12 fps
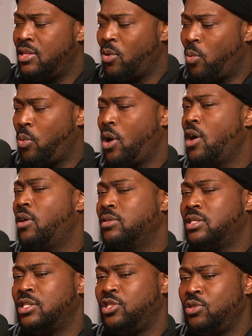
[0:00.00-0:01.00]
the
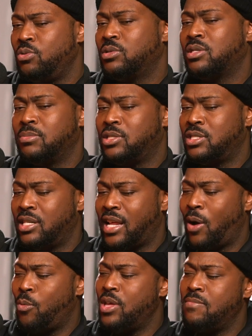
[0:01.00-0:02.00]
world to do some shit
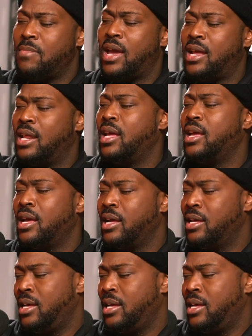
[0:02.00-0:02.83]
that we made here.